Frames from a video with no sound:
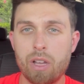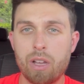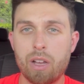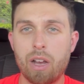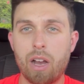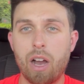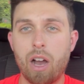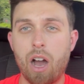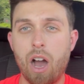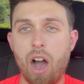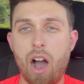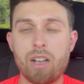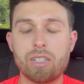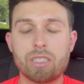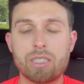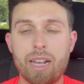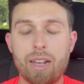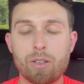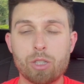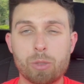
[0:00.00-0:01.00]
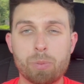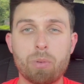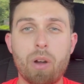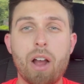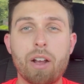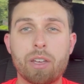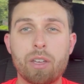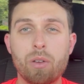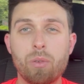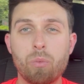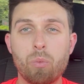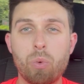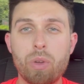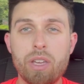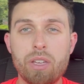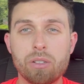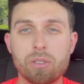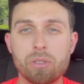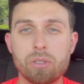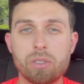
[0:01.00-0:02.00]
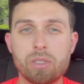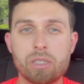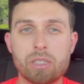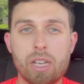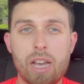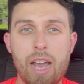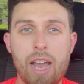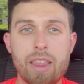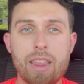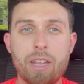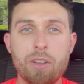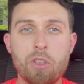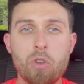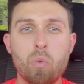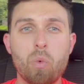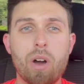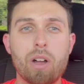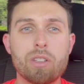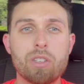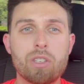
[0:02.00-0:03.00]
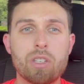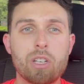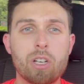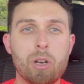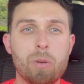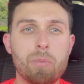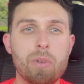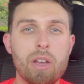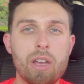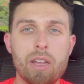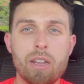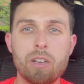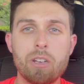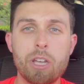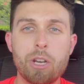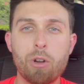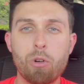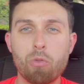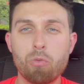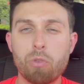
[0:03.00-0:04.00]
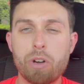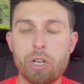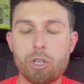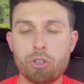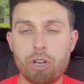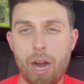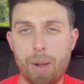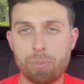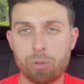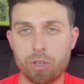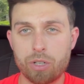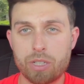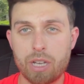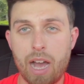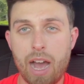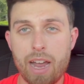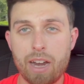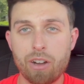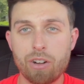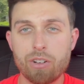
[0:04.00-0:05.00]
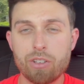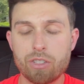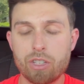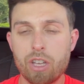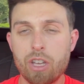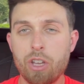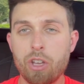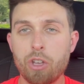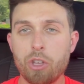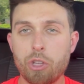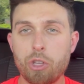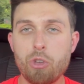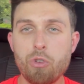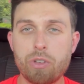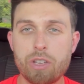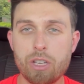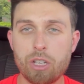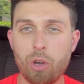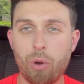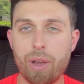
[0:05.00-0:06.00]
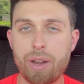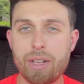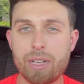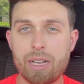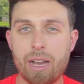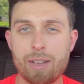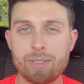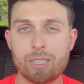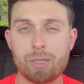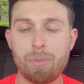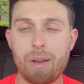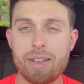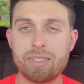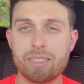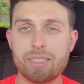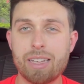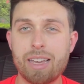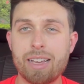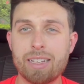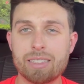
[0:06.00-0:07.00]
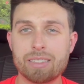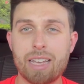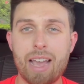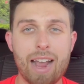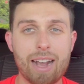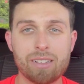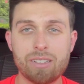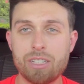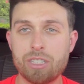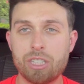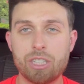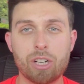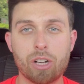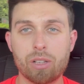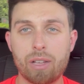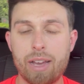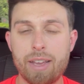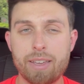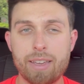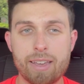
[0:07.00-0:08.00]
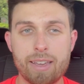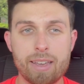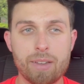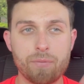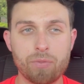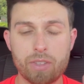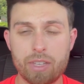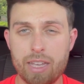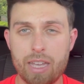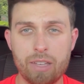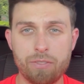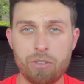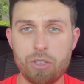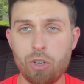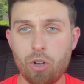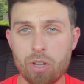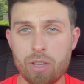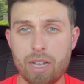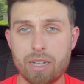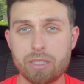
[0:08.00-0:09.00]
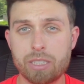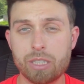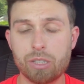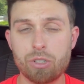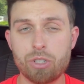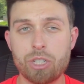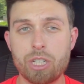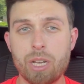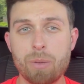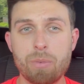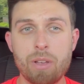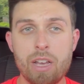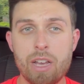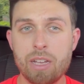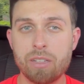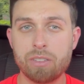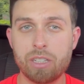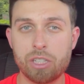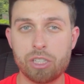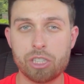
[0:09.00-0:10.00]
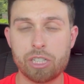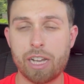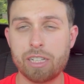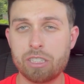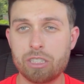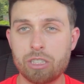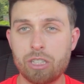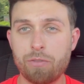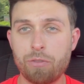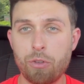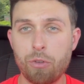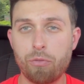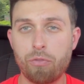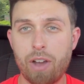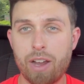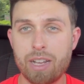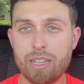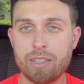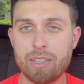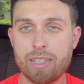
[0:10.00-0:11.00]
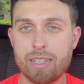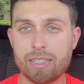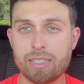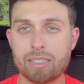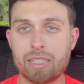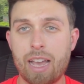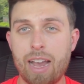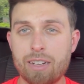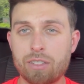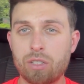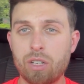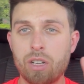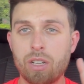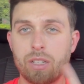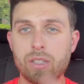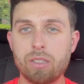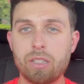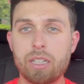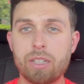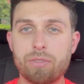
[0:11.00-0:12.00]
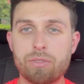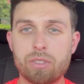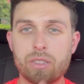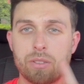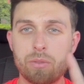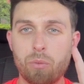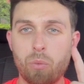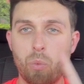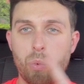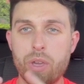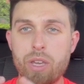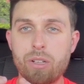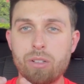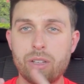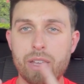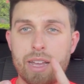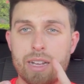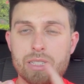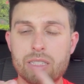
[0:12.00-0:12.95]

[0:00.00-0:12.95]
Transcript: hostile sprocket wheels, and then you want some Nitto Ridge Grappler tires, you can go ahead and customize it exactly to your liking. If you go to that dealership, the chances of you finding the exact lift, wheel, and